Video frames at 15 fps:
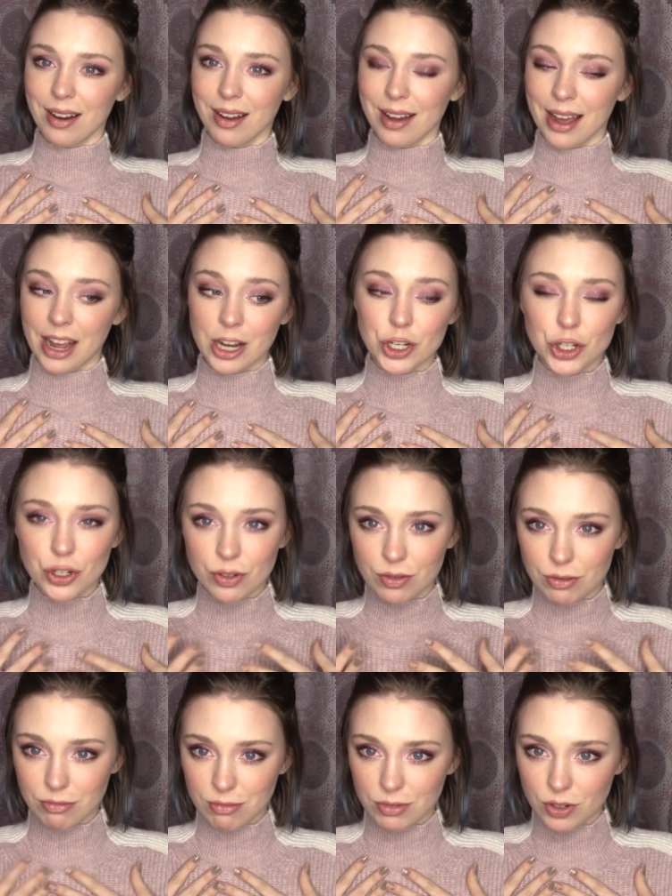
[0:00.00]
I got
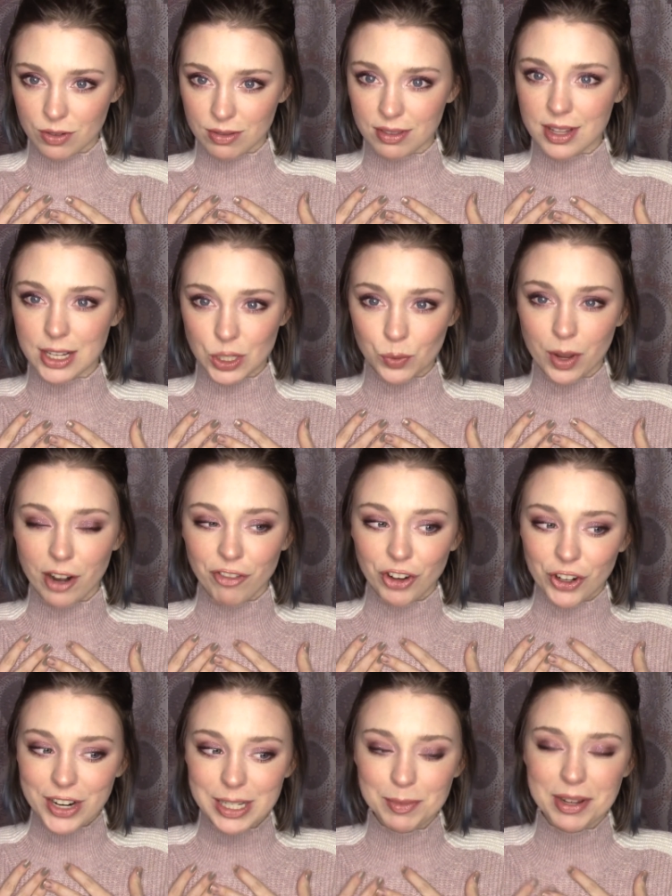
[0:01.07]
this sweater for
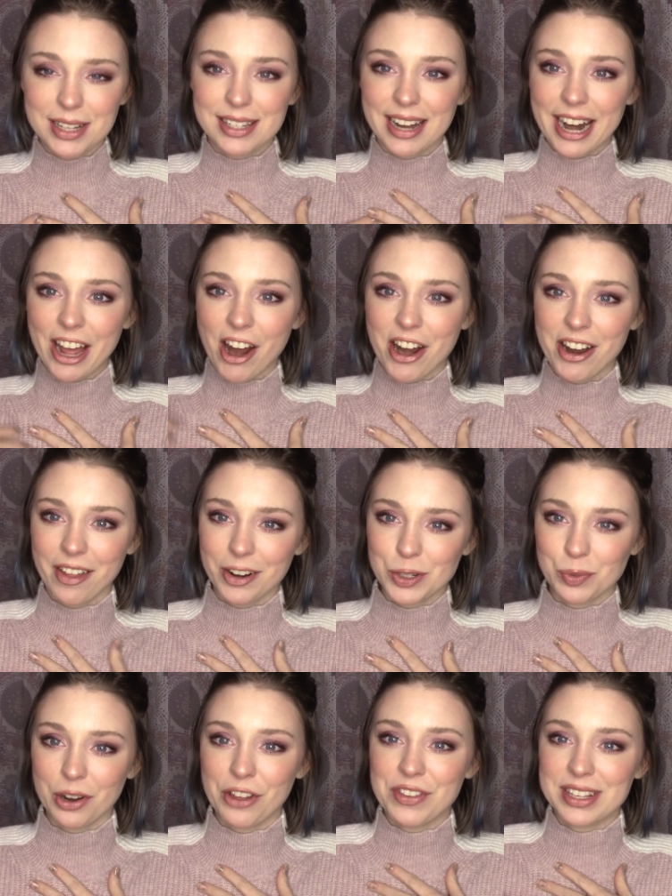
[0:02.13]
Christmas and I got another
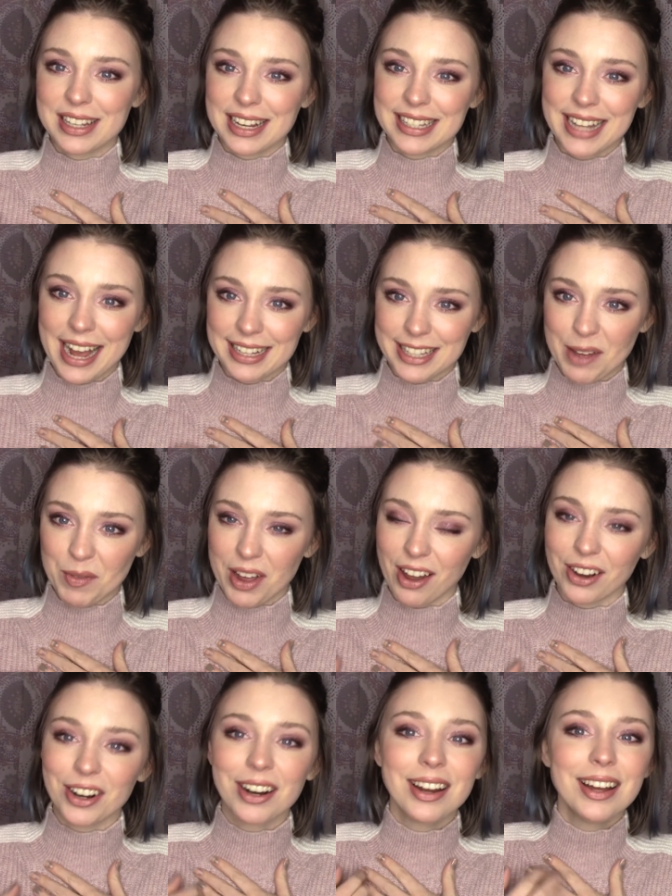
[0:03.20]
sweater this exact same
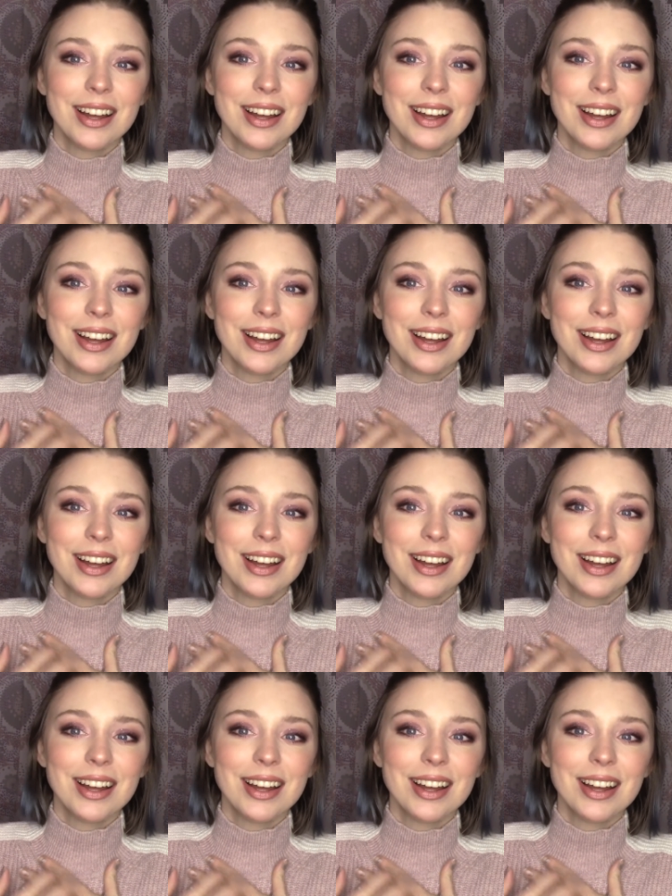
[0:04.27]
color.